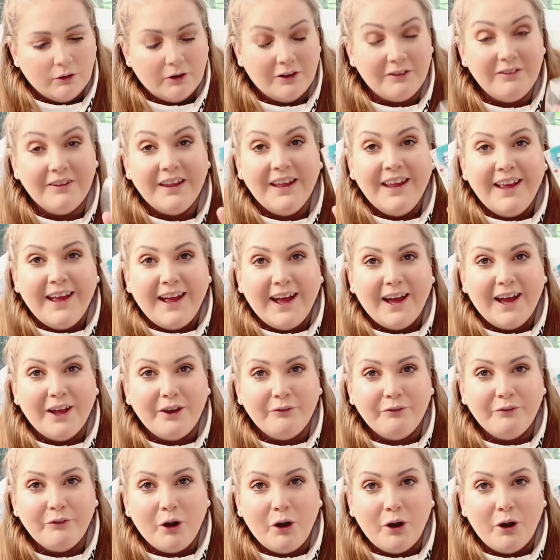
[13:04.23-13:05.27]
good.
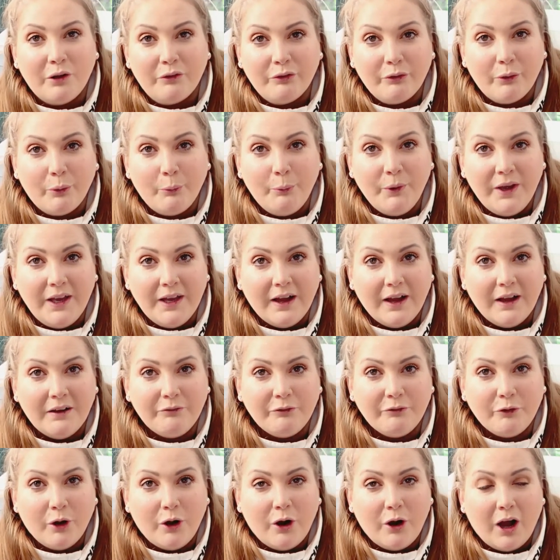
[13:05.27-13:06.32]
And of course we
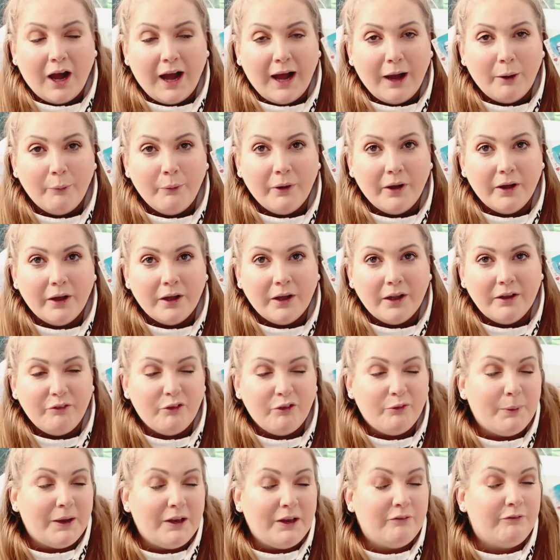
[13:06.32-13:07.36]
have got our,
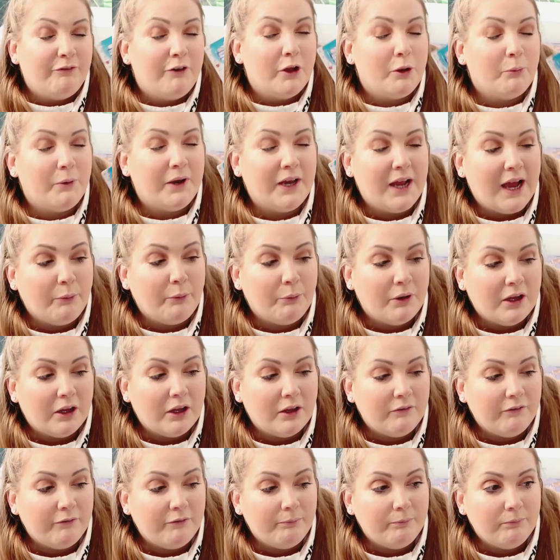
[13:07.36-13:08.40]
if you've been following
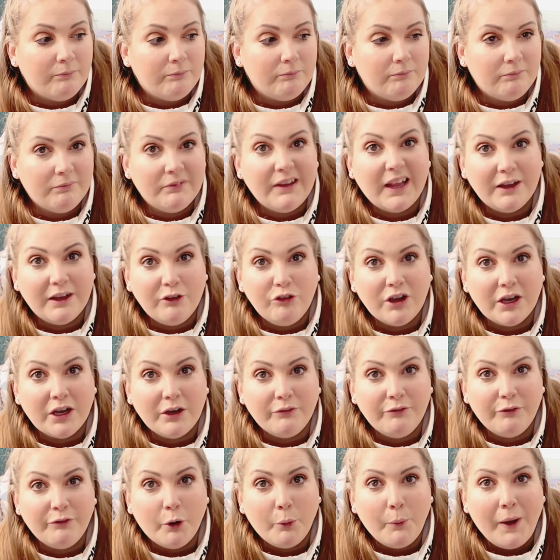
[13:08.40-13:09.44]
our like
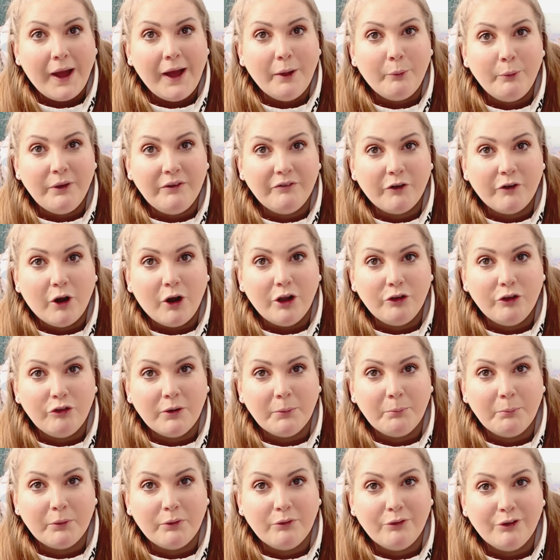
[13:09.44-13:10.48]
channel for a while, we've got a
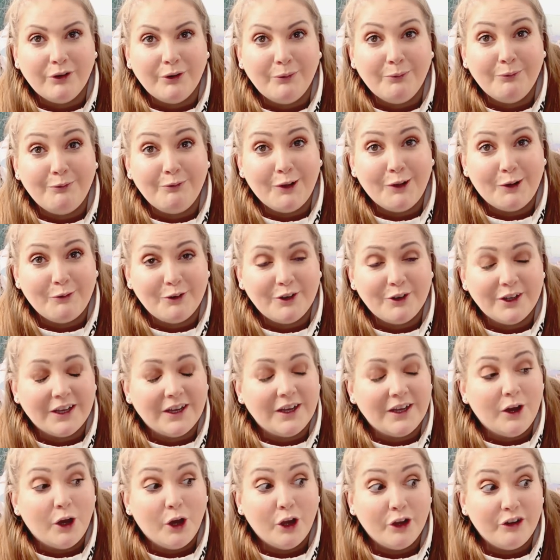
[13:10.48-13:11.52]
trip to
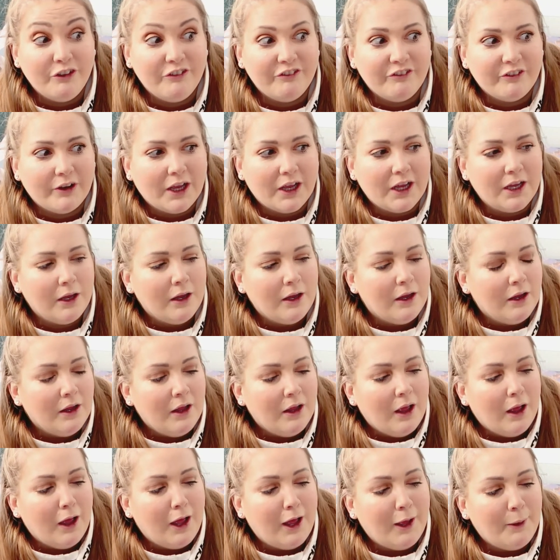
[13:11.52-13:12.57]
Florida hopefully
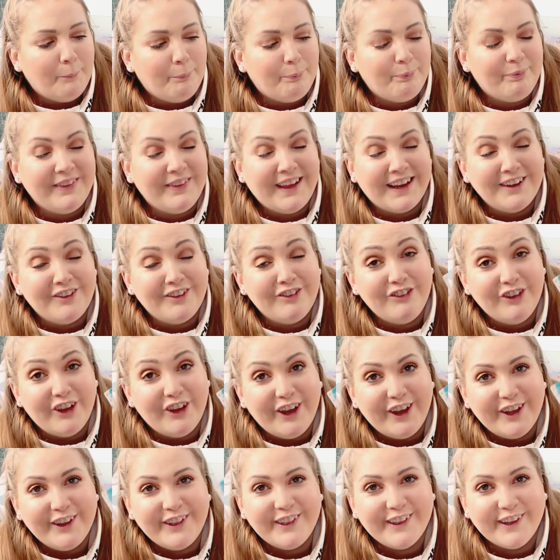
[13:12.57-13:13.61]
next
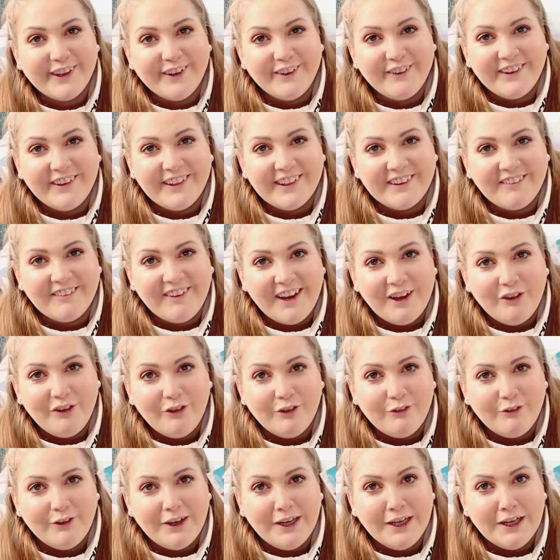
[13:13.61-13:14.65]
year, so it's great.
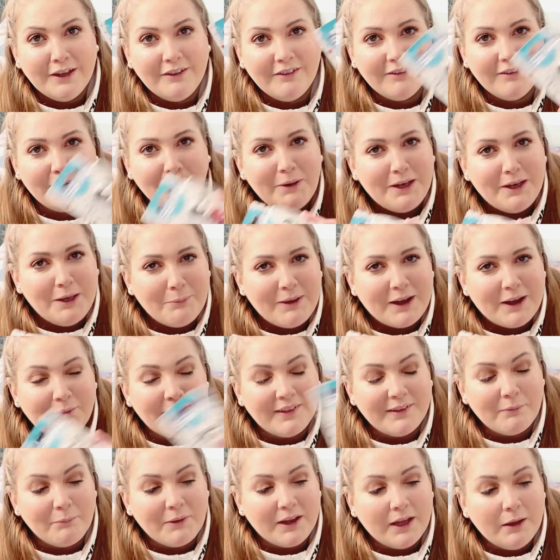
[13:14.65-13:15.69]
She's really into Minnie
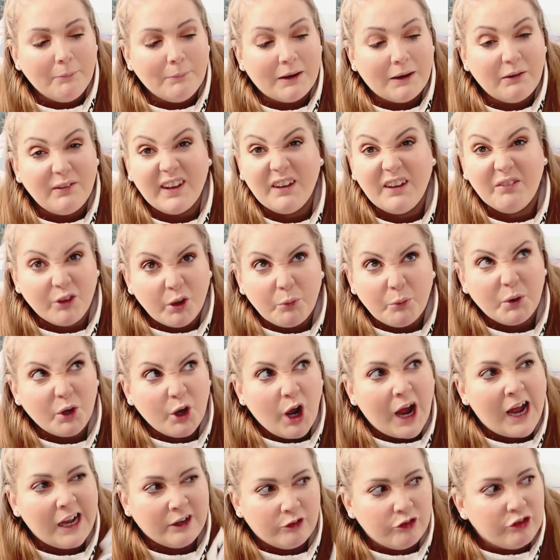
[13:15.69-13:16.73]
Mouse and Mickey Mouse, even though we're
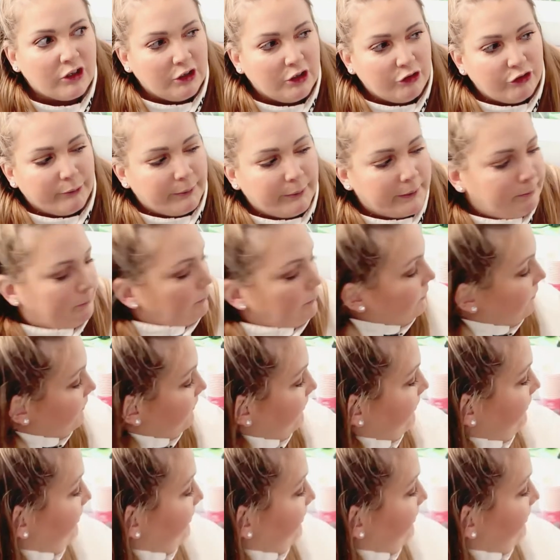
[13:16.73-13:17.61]
not actually doing